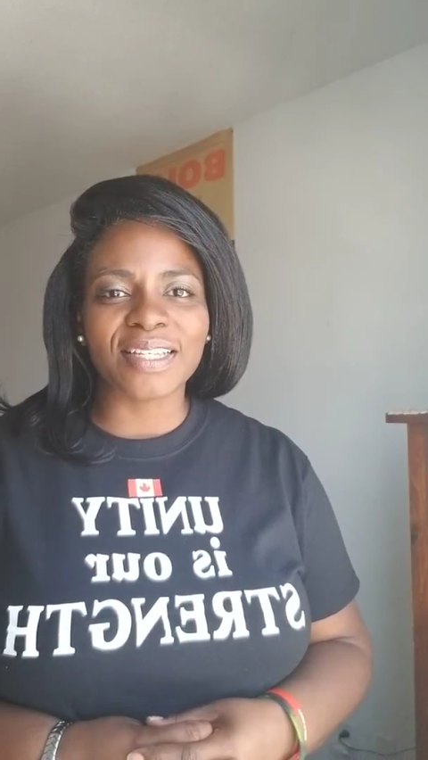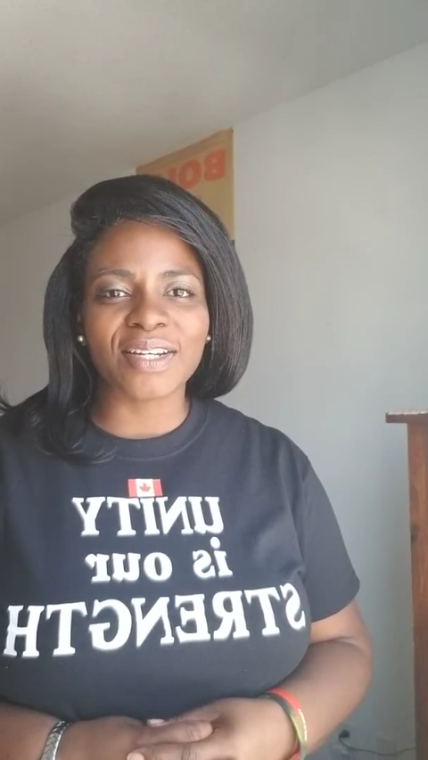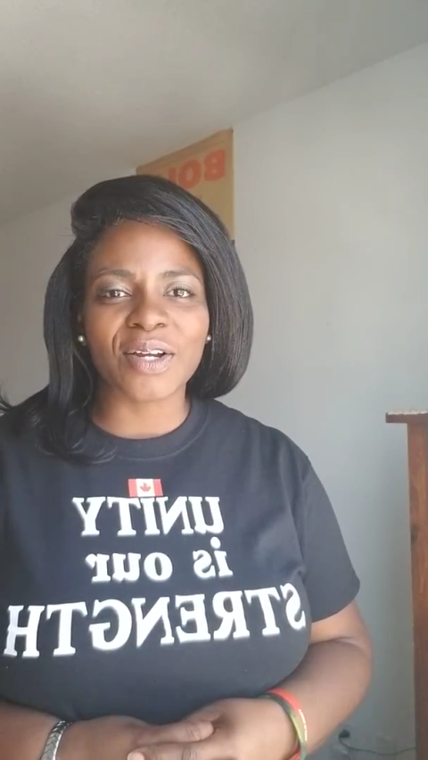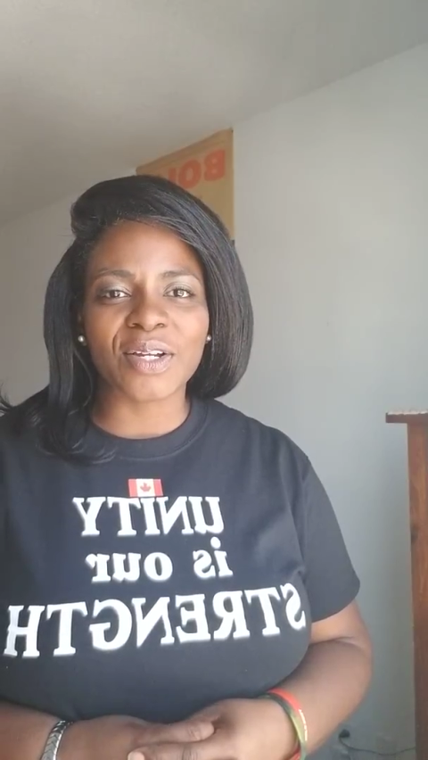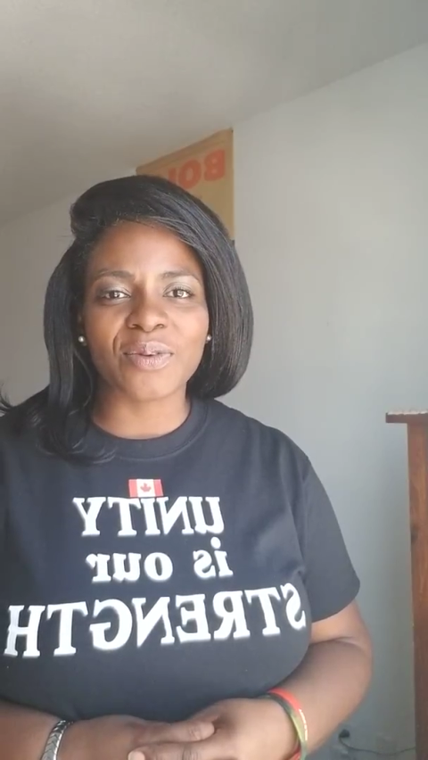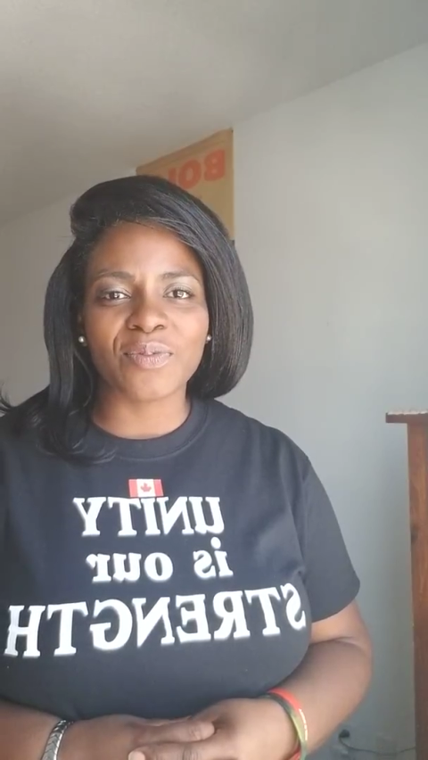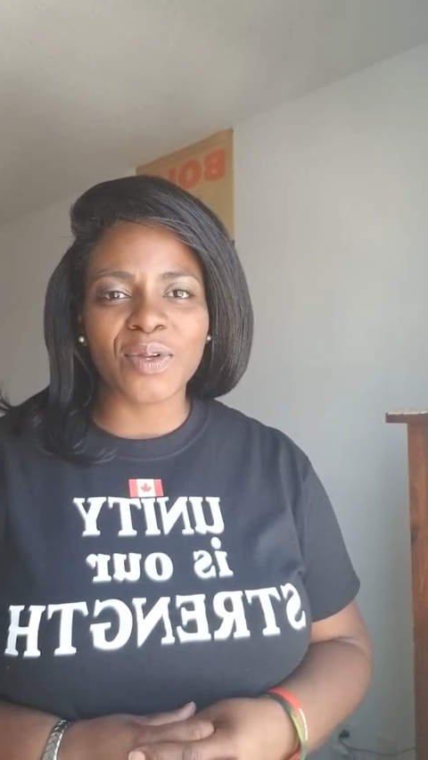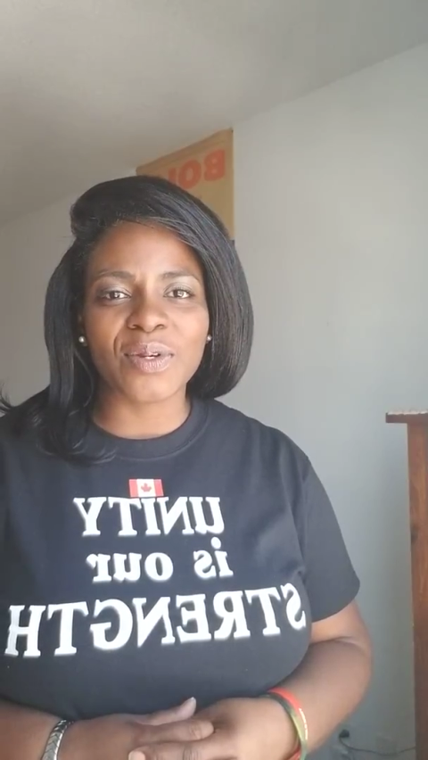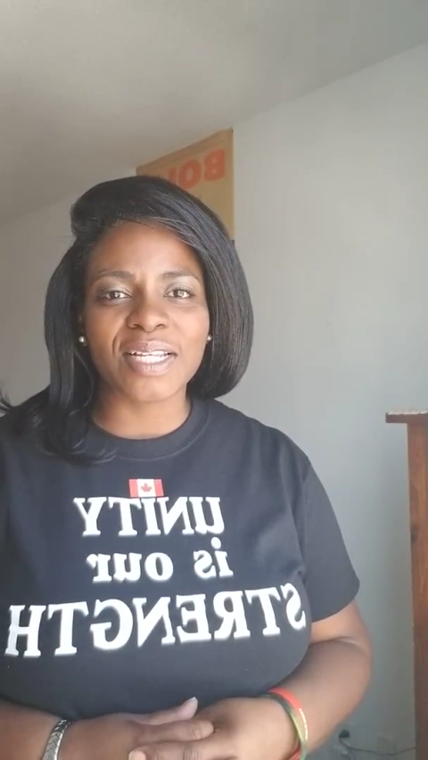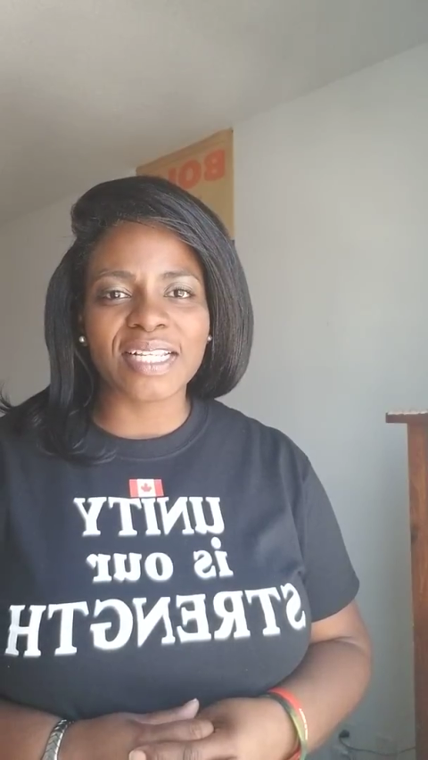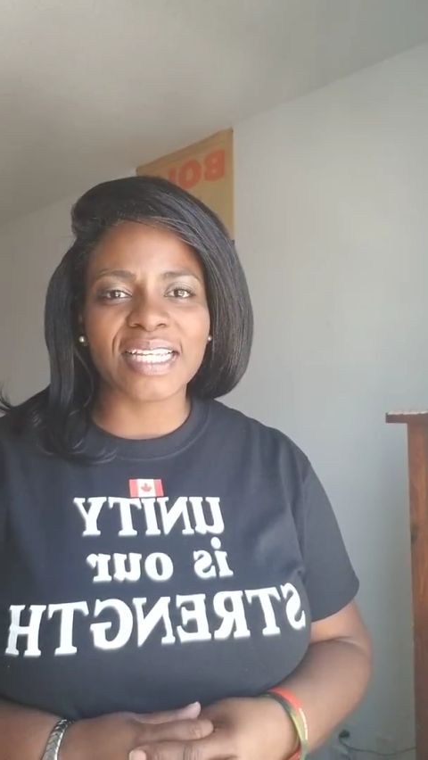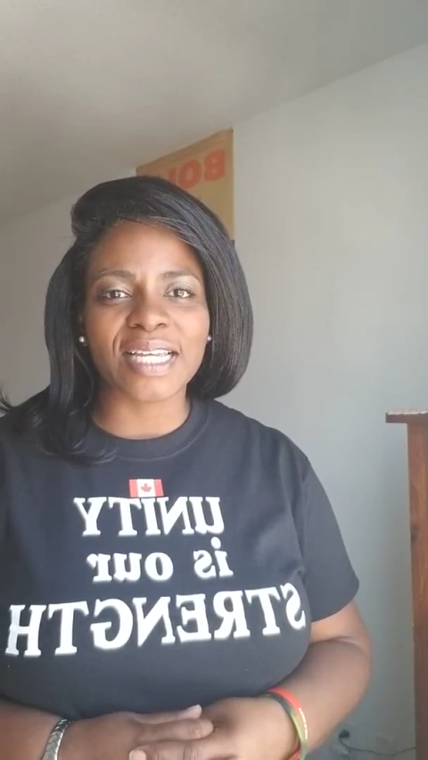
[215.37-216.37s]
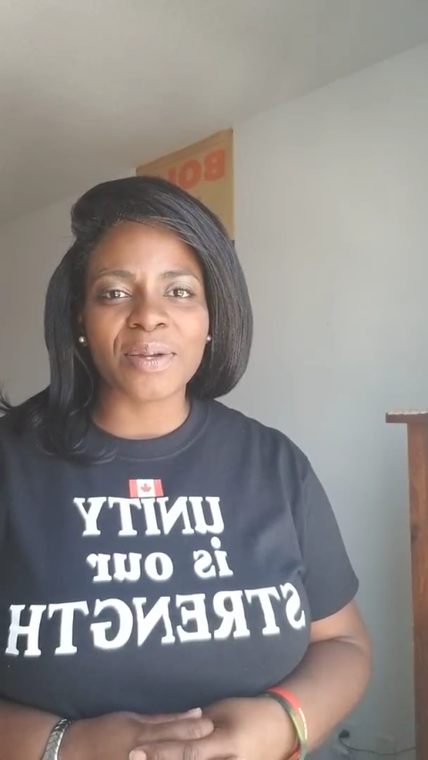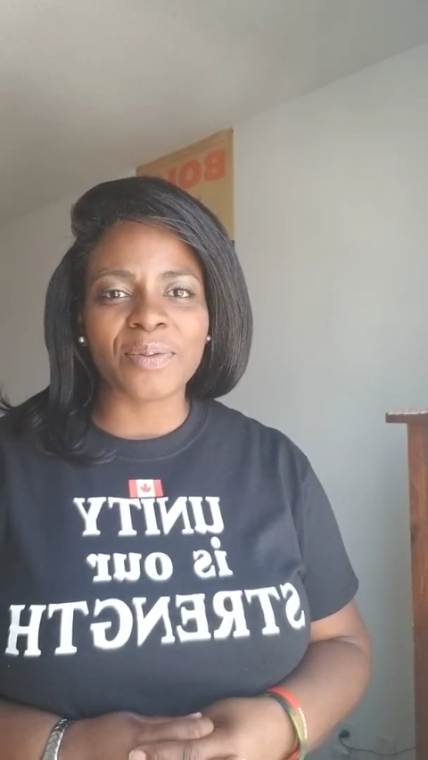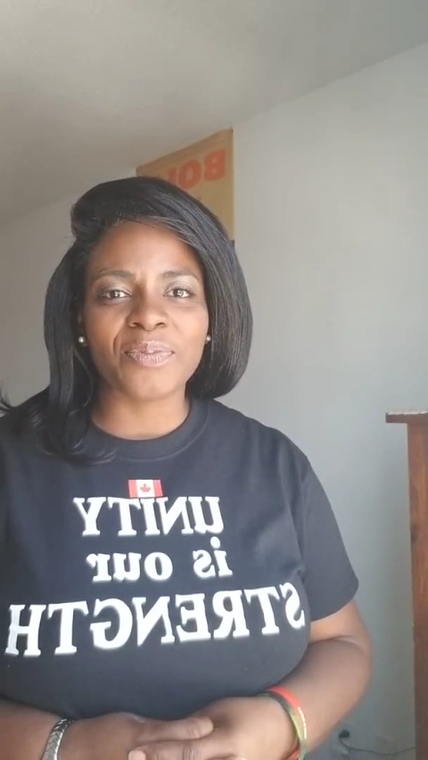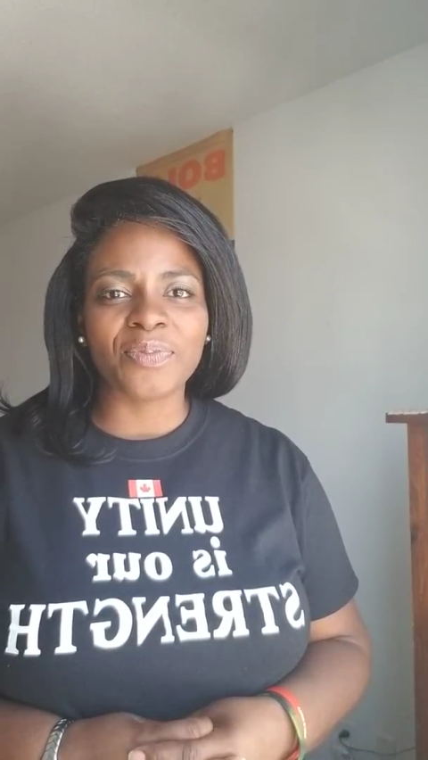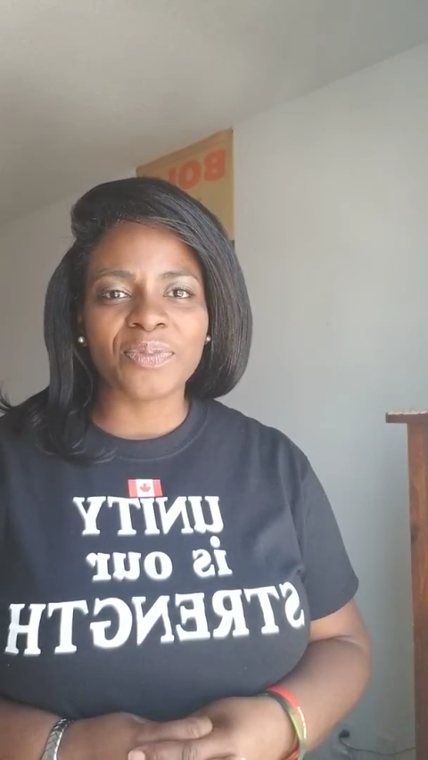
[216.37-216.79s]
in our community